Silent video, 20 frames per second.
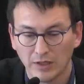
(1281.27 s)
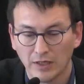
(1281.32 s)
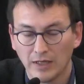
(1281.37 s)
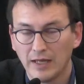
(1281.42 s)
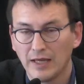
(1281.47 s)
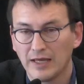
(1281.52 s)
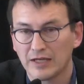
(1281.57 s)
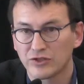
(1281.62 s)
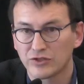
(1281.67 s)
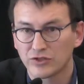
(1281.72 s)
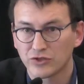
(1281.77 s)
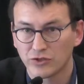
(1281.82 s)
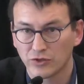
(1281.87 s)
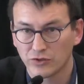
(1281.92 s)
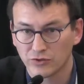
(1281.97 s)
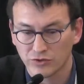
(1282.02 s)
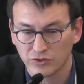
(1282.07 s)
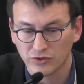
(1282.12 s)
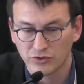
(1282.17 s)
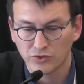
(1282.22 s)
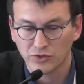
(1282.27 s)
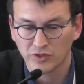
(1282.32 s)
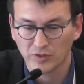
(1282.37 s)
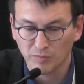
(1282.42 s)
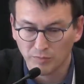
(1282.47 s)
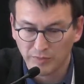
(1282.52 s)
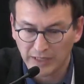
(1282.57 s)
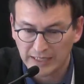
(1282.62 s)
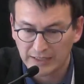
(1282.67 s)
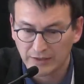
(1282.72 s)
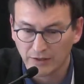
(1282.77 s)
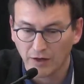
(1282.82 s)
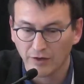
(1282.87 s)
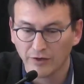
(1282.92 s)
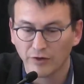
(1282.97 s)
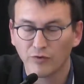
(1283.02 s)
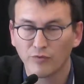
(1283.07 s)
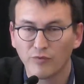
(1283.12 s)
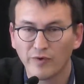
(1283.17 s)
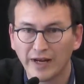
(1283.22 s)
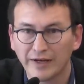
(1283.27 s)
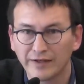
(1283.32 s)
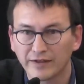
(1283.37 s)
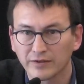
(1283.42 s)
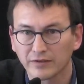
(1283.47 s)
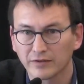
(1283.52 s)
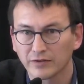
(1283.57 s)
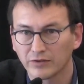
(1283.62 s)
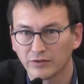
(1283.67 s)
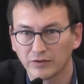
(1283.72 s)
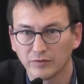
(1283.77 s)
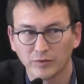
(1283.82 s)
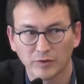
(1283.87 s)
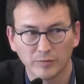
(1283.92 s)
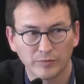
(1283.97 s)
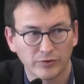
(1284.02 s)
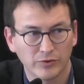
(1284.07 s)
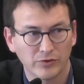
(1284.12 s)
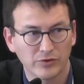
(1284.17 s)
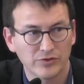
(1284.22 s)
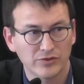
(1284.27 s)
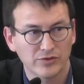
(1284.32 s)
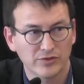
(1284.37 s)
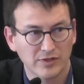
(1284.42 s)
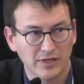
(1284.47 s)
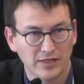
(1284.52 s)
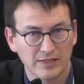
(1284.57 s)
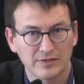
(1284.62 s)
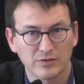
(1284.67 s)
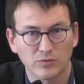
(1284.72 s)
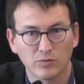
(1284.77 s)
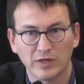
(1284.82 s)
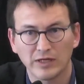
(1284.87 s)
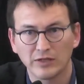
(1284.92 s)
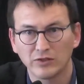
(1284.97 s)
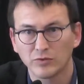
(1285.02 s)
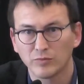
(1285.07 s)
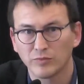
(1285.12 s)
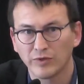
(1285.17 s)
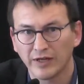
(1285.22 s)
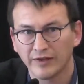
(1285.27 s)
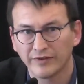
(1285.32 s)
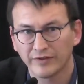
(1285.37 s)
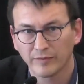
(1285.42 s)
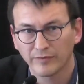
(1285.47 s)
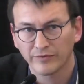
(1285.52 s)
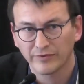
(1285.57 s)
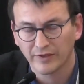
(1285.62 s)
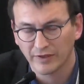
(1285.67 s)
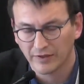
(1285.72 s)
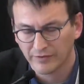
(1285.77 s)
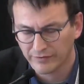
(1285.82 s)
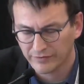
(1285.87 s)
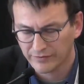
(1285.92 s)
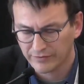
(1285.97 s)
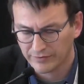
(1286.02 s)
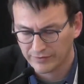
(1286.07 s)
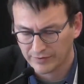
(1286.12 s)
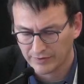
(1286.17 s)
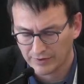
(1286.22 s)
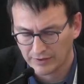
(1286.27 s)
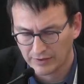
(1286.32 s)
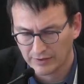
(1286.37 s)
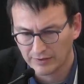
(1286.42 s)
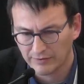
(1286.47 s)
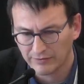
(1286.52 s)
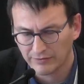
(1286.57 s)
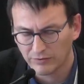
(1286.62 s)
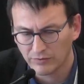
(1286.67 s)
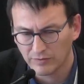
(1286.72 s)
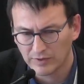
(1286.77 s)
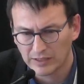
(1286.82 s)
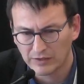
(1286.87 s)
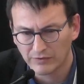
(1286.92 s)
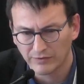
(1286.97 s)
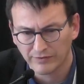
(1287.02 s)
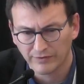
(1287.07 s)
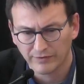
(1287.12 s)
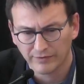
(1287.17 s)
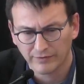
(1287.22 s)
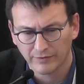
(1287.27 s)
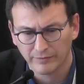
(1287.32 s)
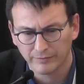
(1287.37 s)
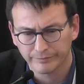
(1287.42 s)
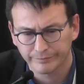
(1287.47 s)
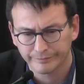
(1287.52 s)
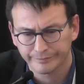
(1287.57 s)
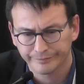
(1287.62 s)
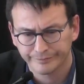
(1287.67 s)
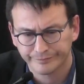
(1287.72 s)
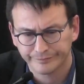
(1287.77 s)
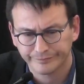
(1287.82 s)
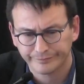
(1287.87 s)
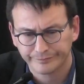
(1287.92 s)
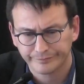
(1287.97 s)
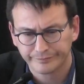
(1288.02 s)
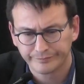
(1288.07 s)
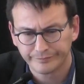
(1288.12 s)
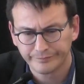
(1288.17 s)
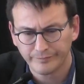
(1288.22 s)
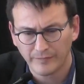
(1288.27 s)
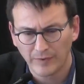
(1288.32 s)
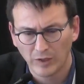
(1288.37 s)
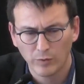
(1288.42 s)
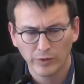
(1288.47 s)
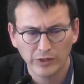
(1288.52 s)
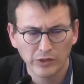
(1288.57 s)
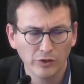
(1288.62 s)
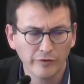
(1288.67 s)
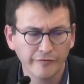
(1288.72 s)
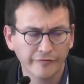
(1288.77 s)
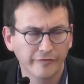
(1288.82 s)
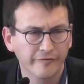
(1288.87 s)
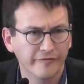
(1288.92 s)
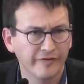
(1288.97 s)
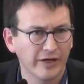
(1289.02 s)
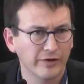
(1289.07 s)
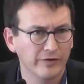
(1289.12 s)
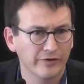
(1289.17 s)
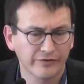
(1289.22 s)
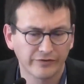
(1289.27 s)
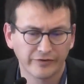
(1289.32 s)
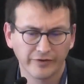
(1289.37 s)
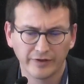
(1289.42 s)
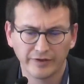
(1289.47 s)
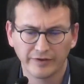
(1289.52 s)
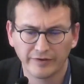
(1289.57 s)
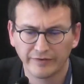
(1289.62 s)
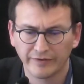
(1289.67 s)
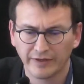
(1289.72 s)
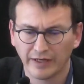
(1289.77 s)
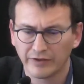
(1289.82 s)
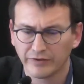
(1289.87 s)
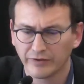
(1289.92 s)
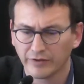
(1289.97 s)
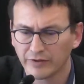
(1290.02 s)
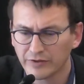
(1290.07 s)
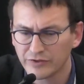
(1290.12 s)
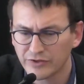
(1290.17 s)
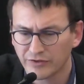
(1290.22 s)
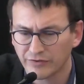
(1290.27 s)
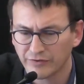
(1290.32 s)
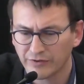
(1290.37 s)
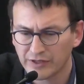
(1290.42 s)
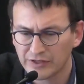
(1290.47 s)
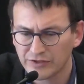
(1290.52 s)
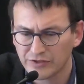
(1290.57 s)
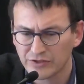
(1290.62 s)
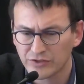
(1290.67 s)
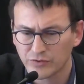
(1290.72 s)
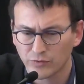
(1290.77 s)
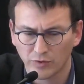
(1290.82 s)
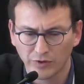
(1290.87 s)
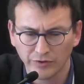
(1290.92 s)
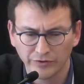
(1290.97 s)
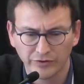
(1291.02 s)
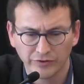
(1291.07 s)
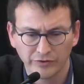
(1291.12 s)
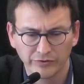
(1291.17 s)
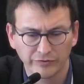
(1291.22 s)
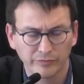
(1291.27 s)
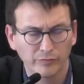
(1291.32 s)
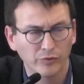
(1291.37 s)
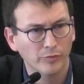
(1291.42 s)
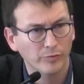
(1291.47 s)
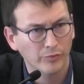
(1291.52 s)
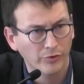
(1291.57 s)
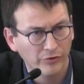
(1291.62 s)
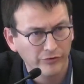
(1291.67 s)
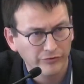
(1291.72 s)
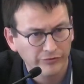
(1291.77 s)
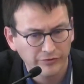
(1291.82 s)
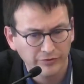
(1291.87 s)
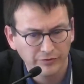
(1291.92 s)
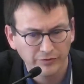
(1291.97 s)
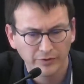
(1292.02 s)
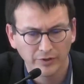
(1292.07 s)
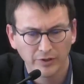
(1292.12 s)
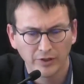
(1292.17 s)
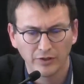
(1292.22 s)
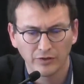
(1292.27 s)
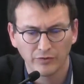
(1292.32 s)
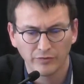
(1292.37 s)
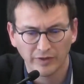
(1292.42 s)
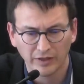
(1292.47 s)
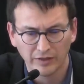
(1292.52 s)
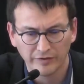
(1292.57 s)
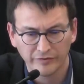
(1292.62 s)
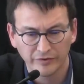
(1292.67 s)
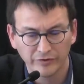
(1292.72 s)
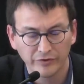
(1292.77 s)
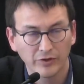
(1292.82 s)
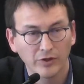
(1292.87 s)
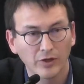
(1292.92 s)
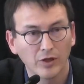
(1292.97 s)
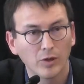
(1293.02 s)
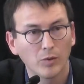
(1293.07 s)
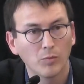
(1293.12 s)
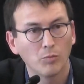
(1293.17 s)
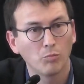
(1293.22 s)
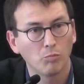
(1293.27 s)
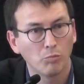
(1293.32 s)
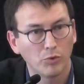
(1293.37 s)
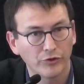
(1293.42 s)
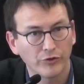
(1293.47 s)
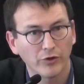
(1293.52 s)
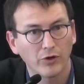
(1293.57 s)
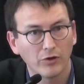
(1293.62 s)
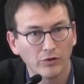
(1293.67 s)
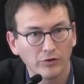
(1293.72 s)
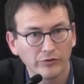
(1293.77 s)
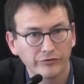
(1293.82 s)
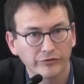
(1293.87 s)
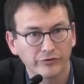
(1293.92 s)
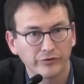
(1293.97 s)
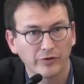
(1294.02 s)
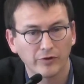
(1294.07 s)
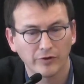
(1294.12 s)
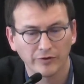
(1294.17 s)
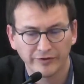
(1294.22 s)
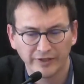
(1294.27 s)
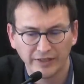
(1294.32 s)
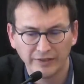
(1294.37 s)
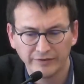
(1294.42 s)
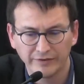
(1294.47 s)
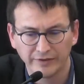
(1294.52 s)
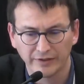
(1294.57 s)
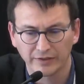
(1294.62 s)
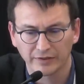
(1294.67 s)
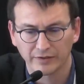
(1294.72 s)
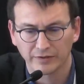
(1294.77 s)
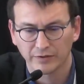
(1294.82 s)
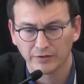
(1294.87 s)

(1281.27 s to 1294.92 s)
has chosen to campaign on a radical human approach as a way to brand themselves in this new ecosystem. We know from various studies that younger generations want the news more personal, relevant, but also authentic,